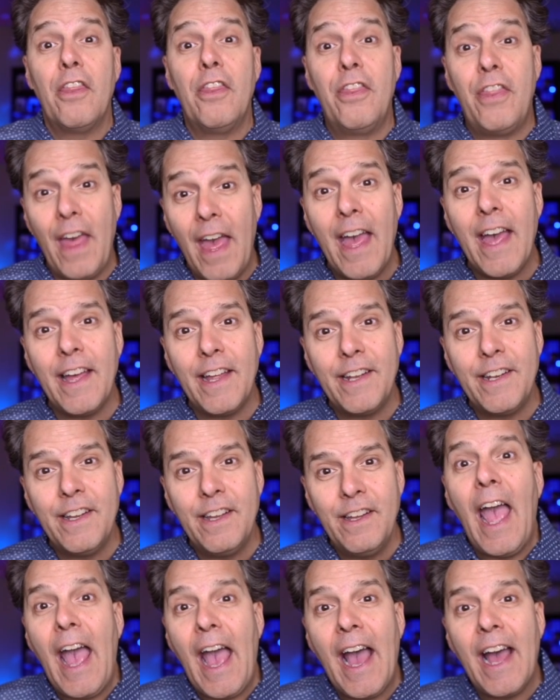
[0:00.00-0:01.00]

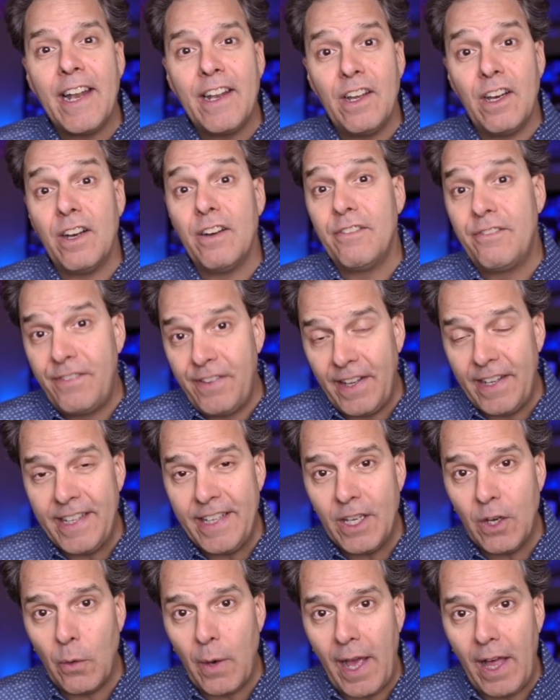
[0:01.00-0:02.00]
Then add a
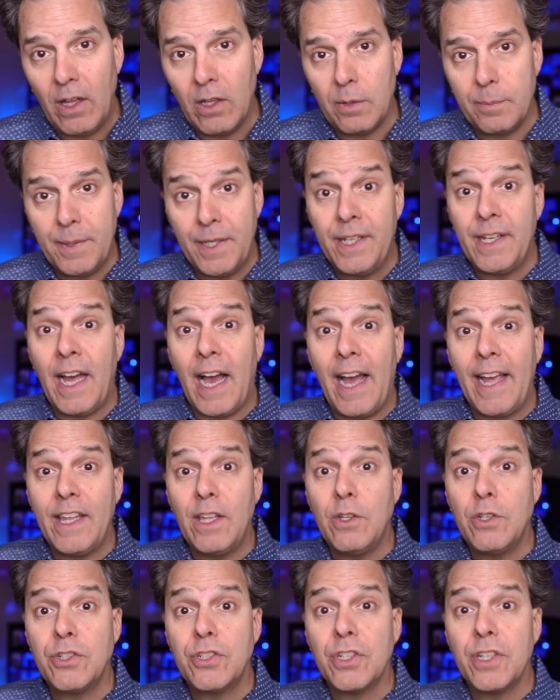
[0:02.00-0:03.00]
video element. I
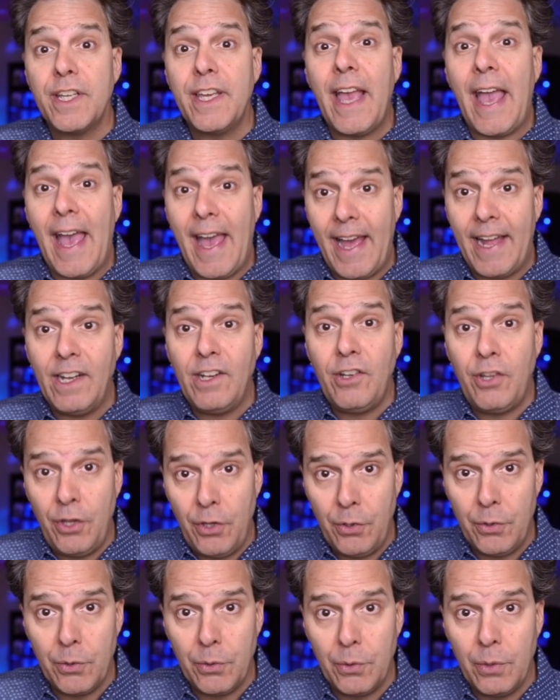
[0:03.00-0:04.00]
usually add
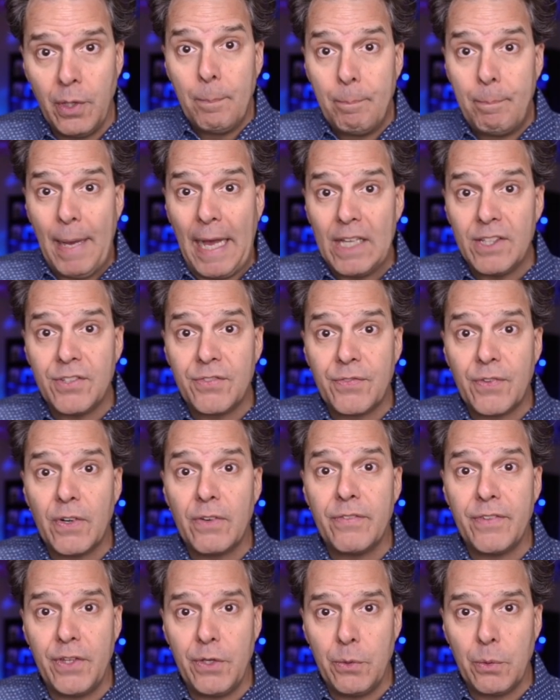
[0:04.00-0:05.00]
2, best
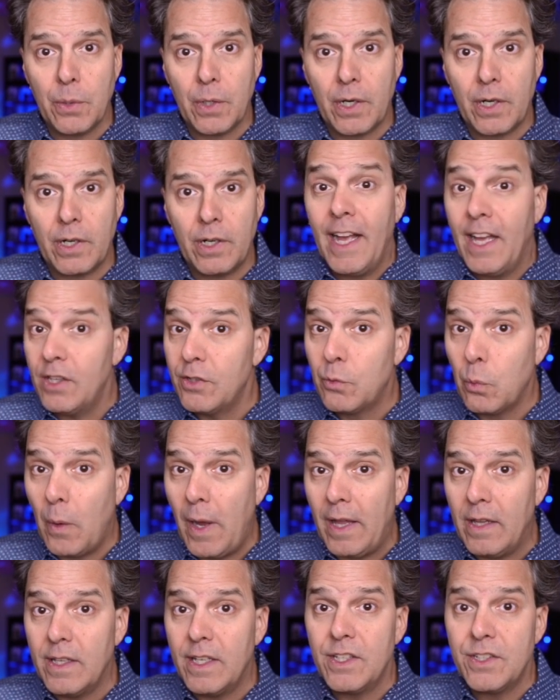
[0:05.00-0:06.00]
for viewer, as
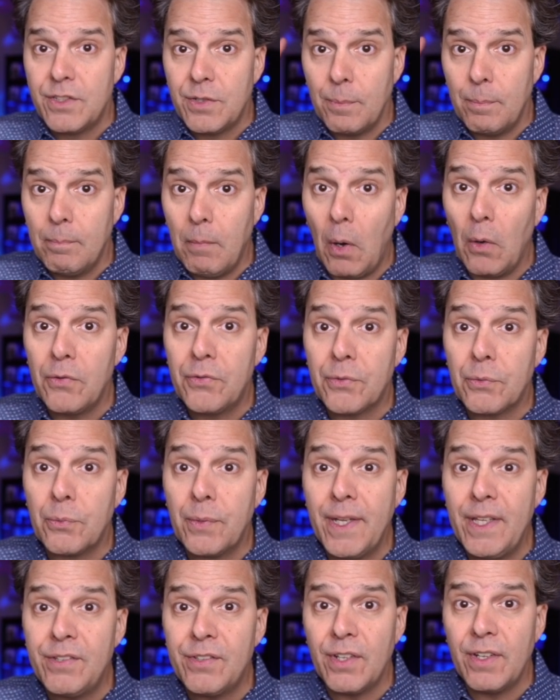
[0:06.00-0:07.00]
well as most
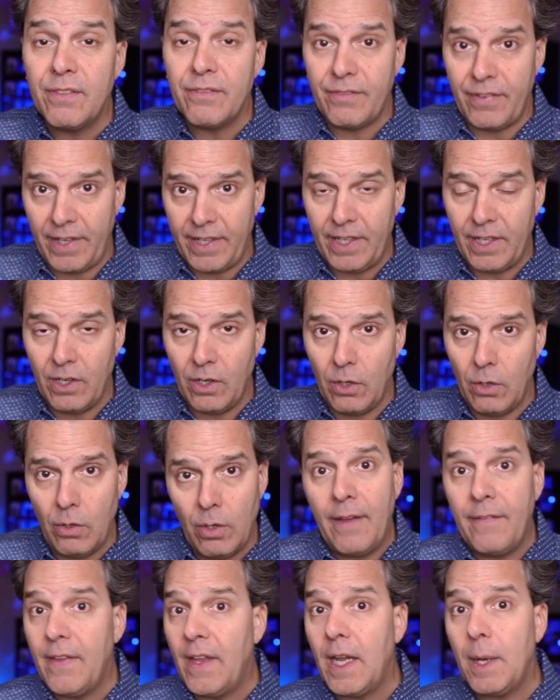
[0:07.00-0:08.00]
recent video,
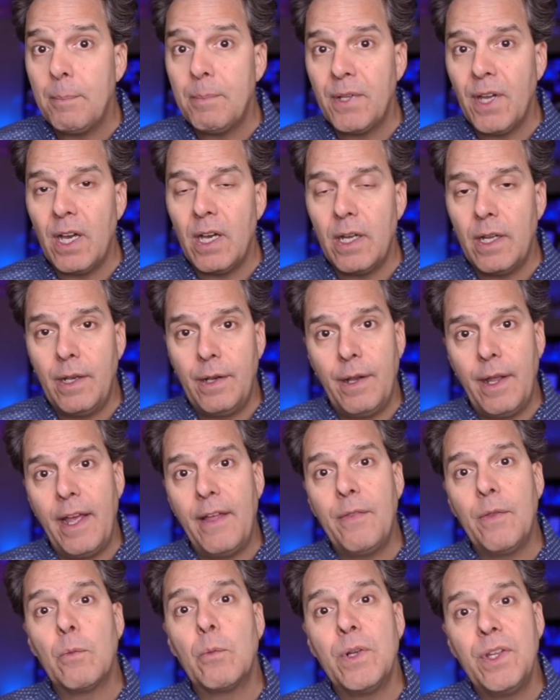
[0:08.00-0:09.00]
and then I'm done.
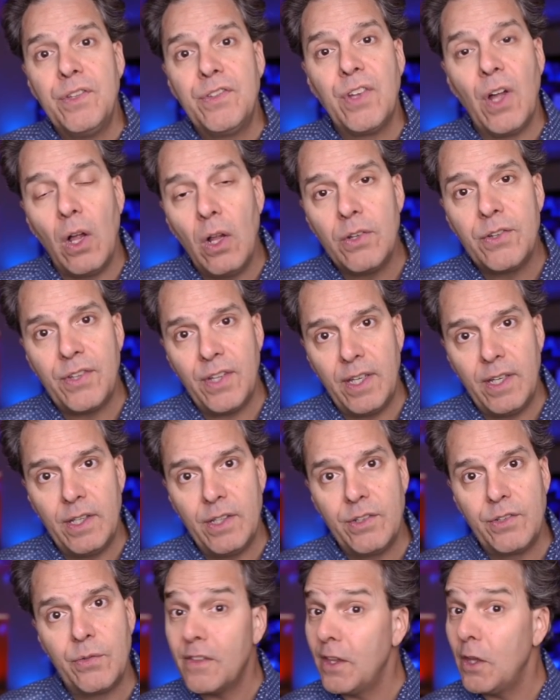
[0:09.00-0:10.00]
And the result
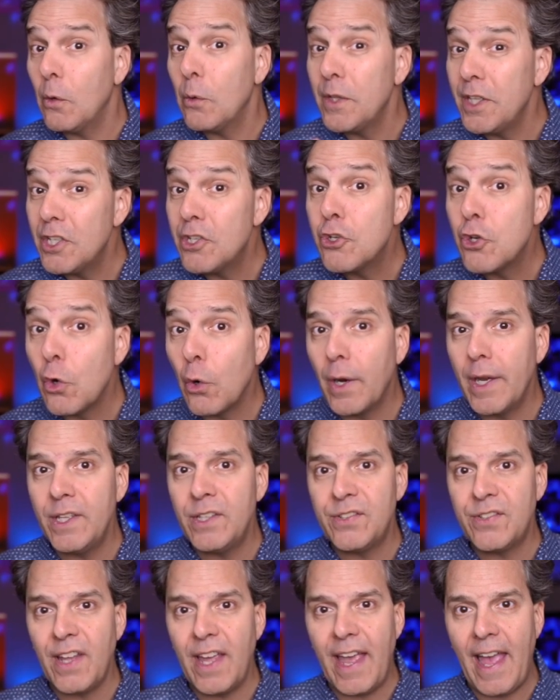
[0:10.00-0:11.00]
is the only
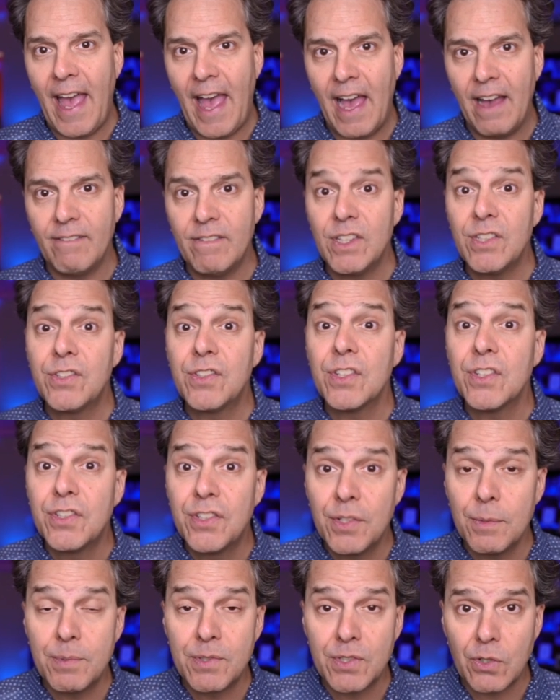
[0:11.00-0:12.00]
choice they have is to
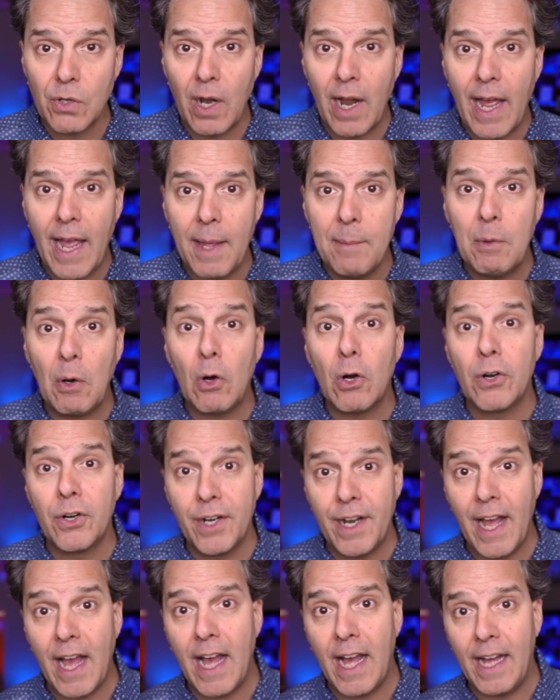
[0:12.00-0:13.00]
subscribe or
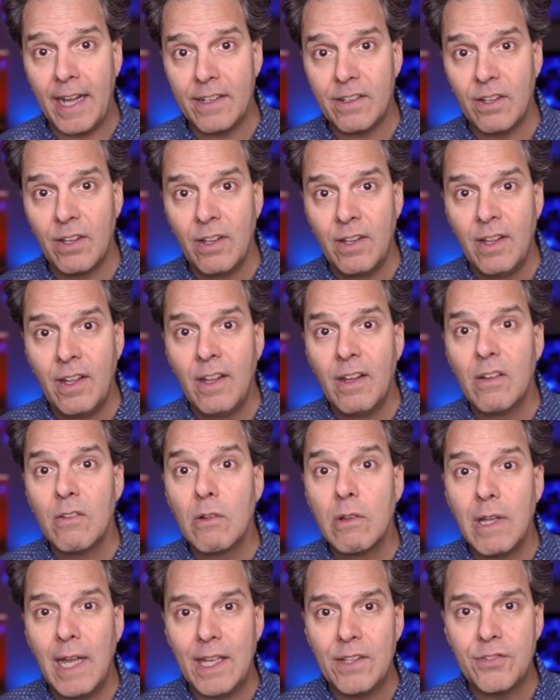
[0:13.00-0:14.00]
not.
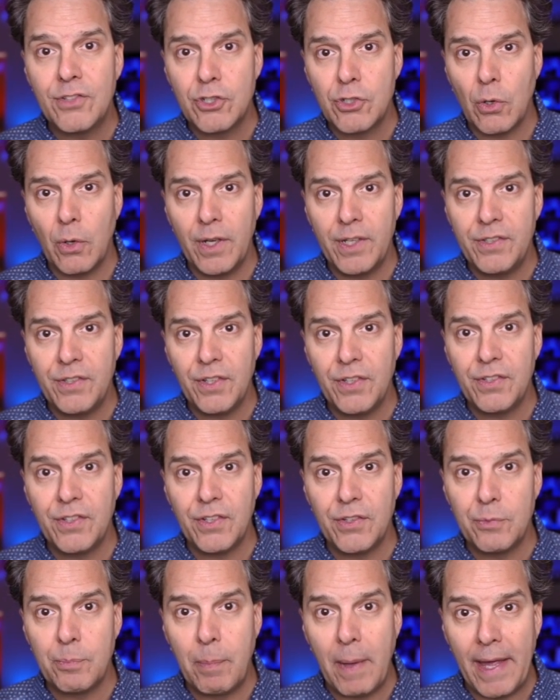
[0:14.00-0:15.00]
Less choices
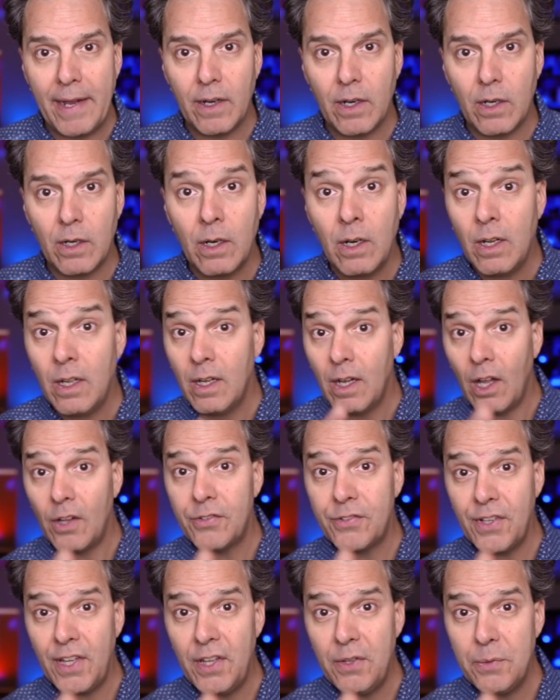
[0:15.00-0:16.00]
is better. I'll
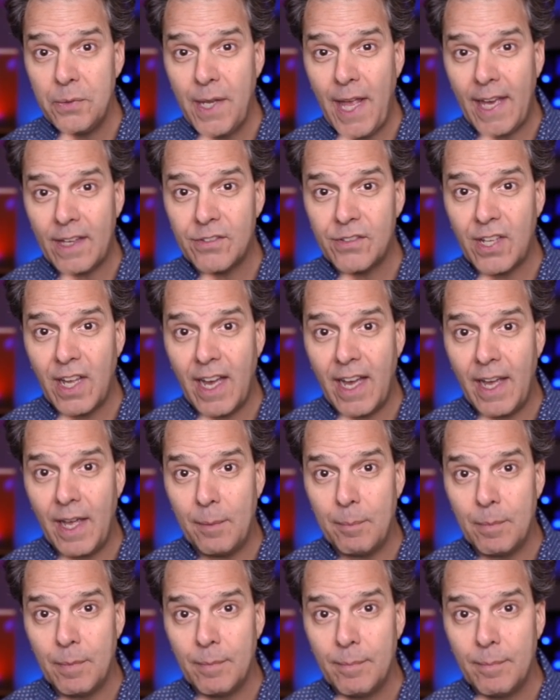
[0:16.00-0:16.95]
see you next time.